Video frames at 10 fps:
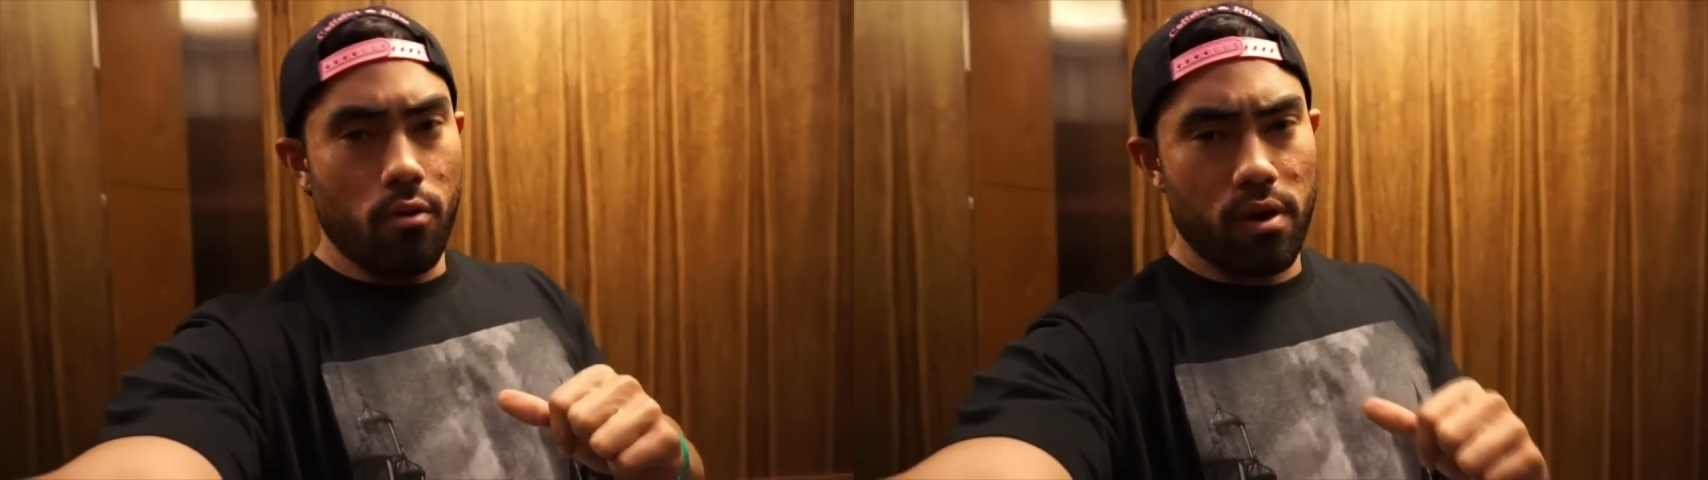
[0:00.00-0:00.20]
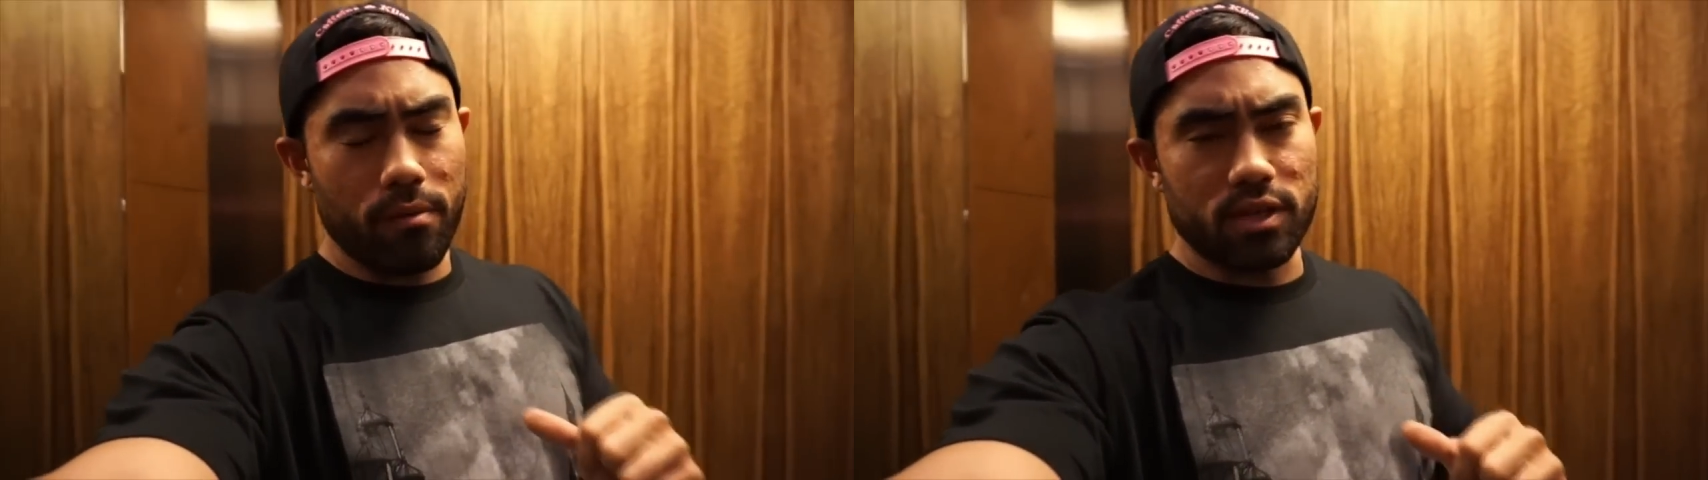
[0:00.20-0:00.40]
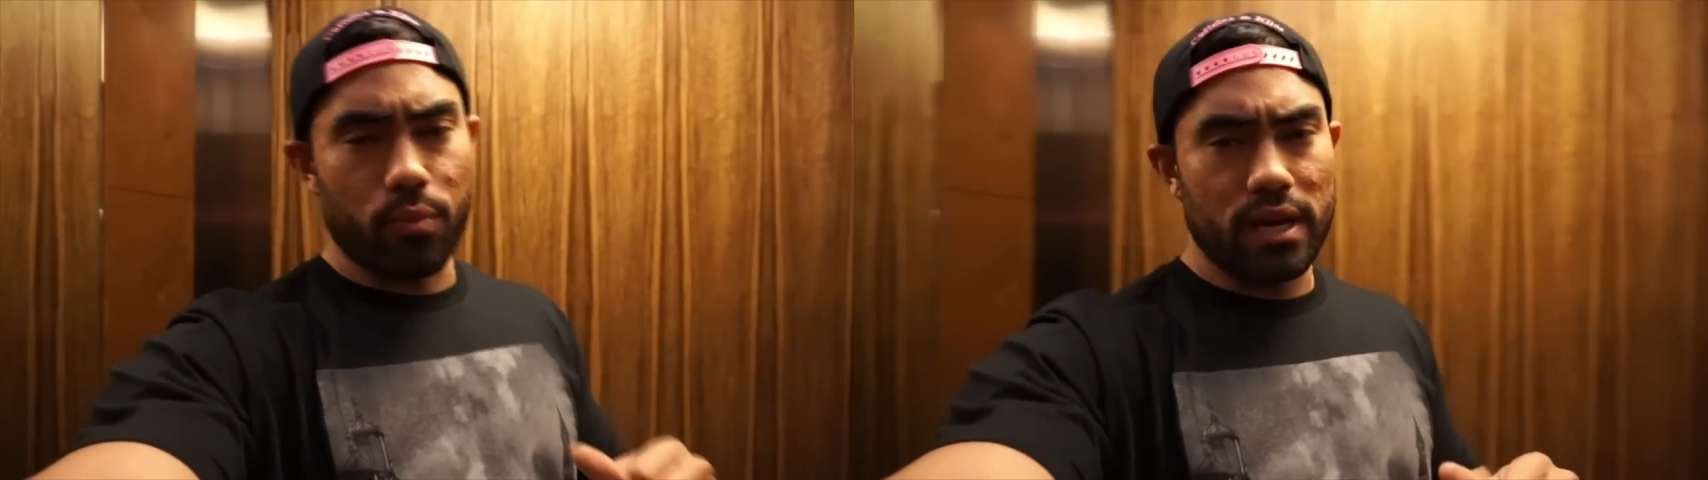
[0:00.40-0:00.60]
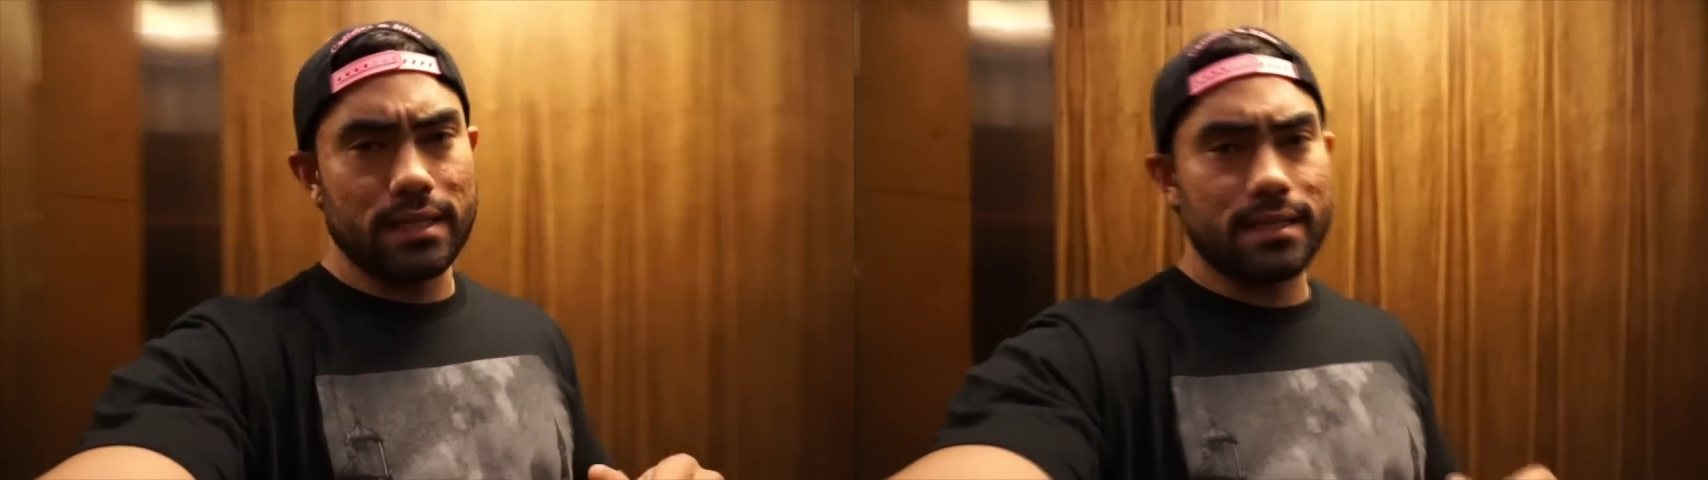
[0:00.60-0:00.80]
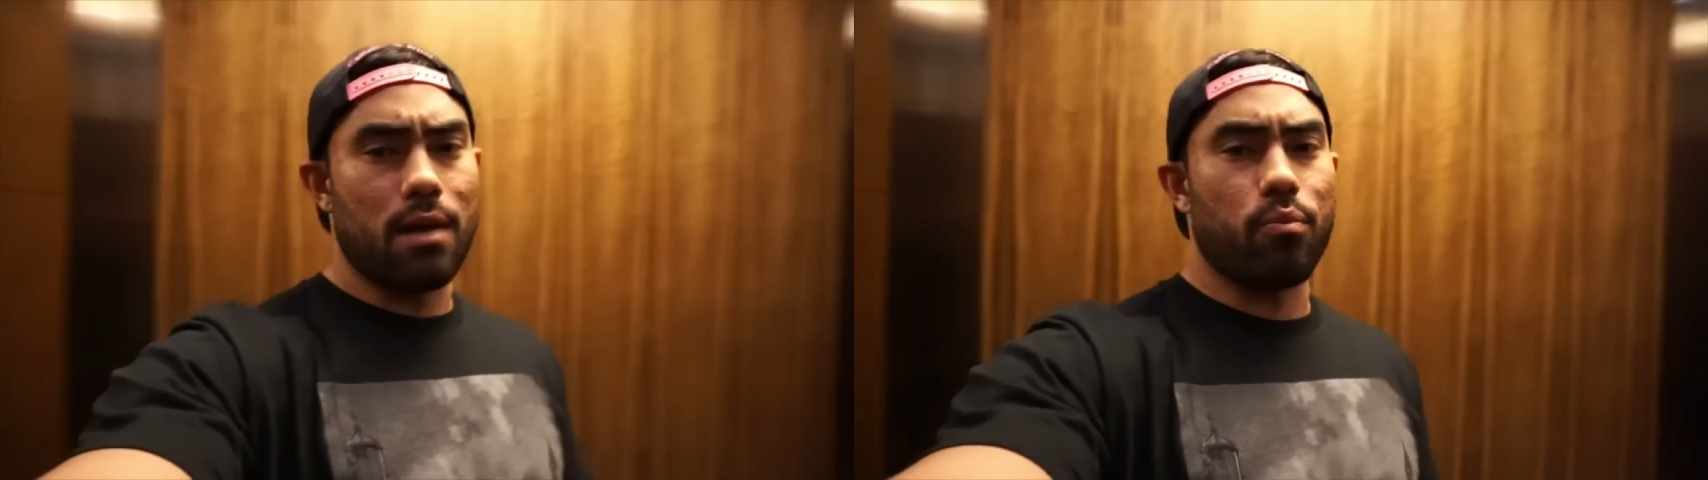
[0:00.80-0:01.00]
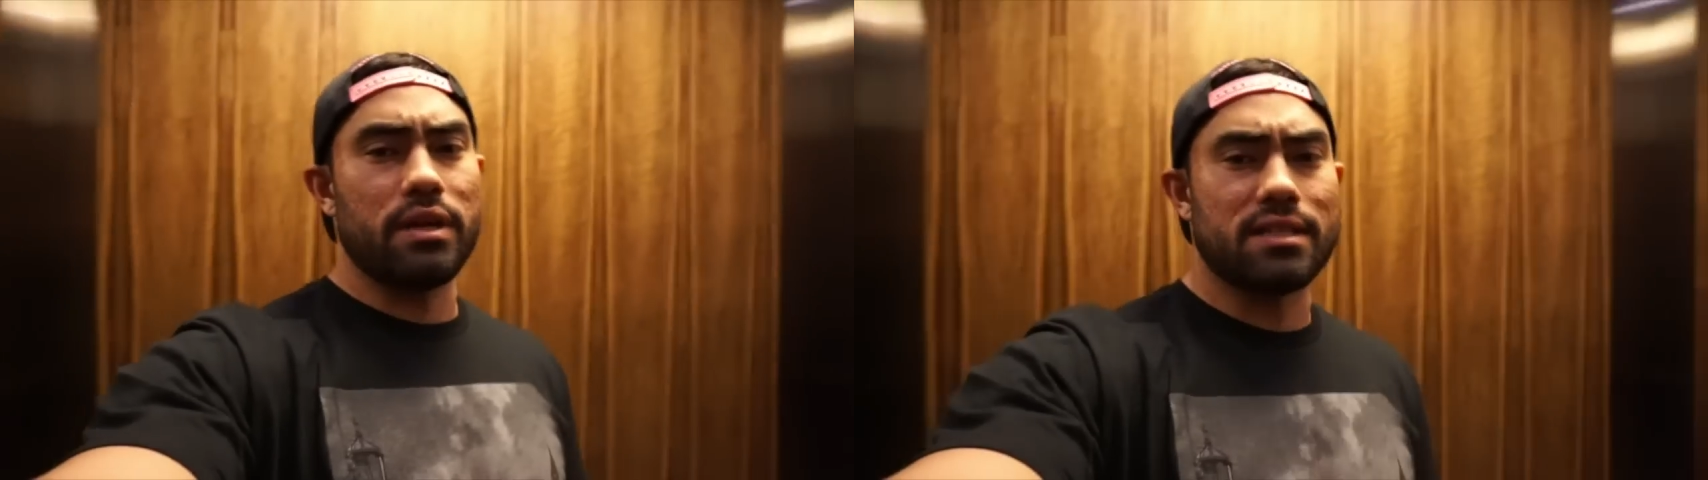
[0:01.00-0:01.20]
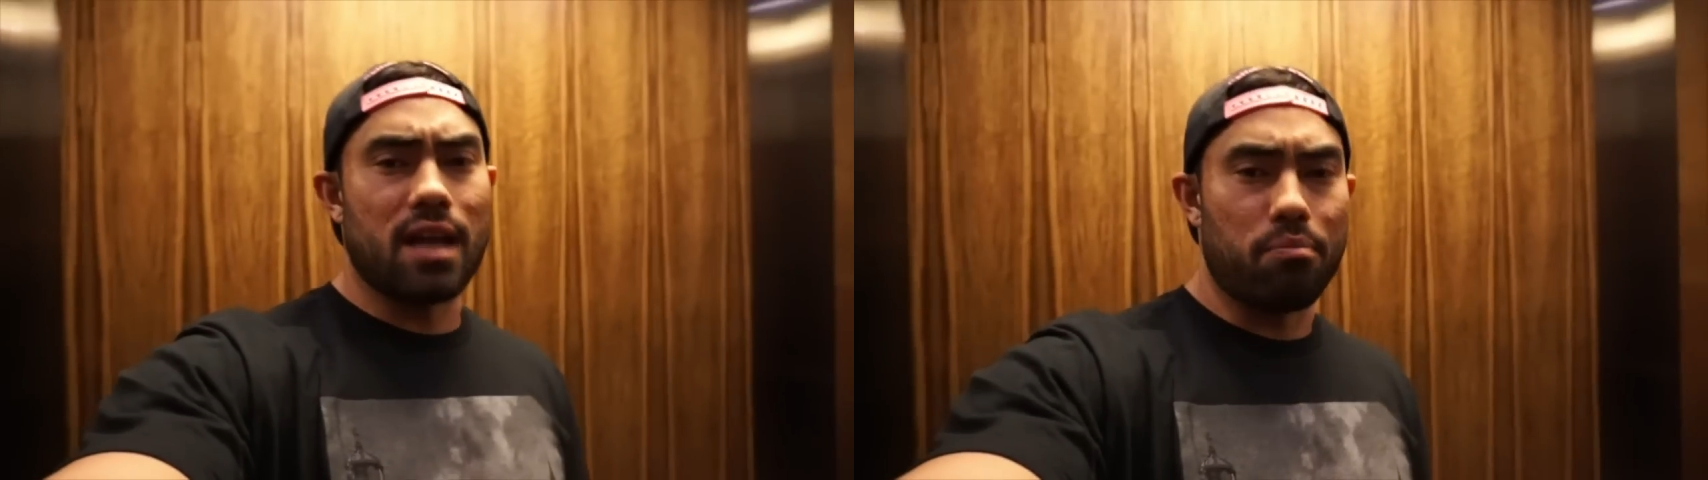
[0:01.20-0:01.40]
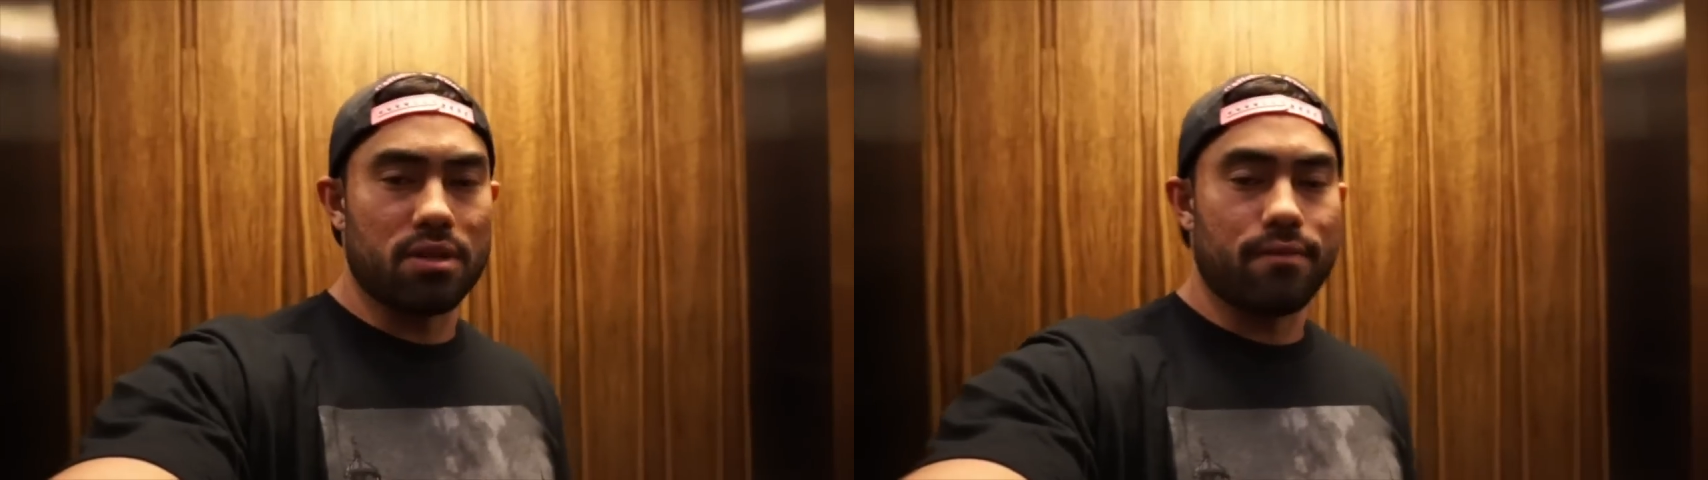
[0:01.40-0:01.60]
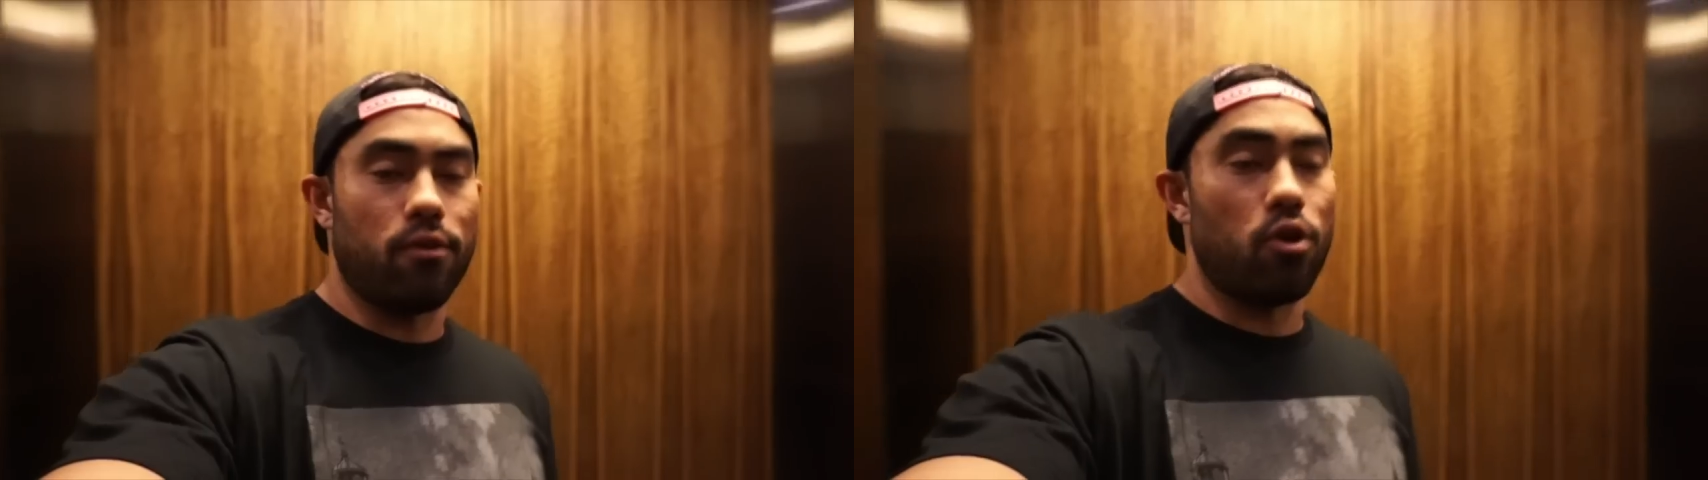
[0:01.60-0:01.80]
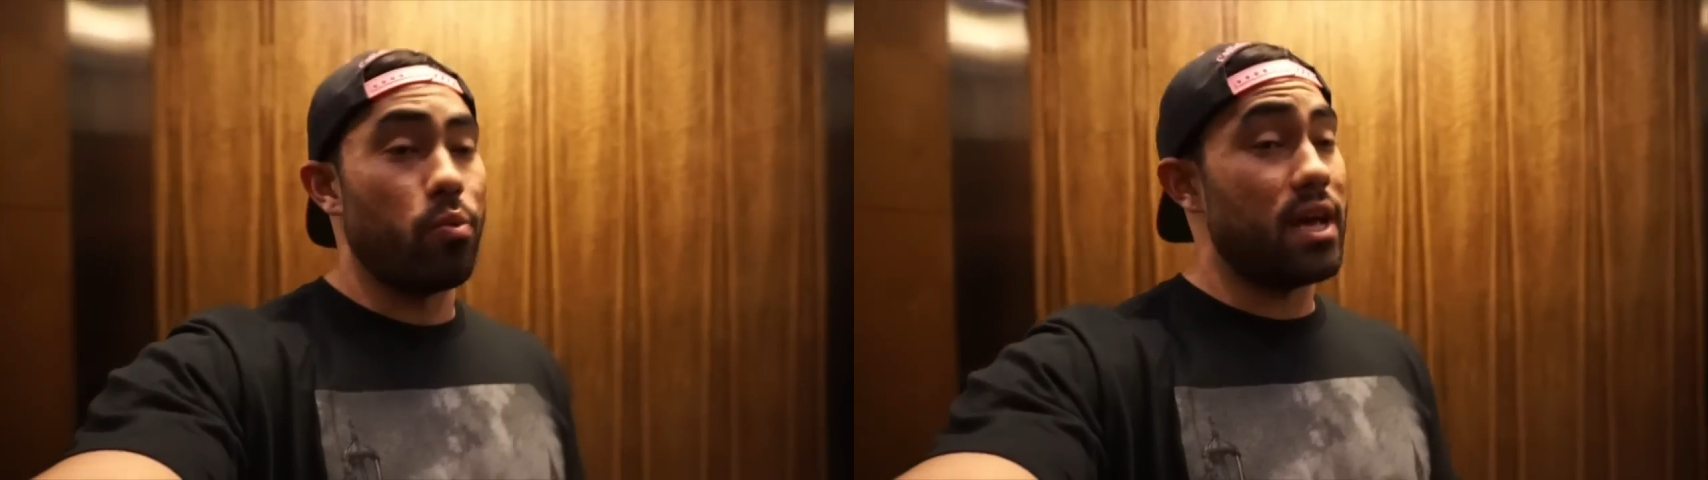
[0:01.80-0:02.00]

We went to Wingstop. Wingstop was full.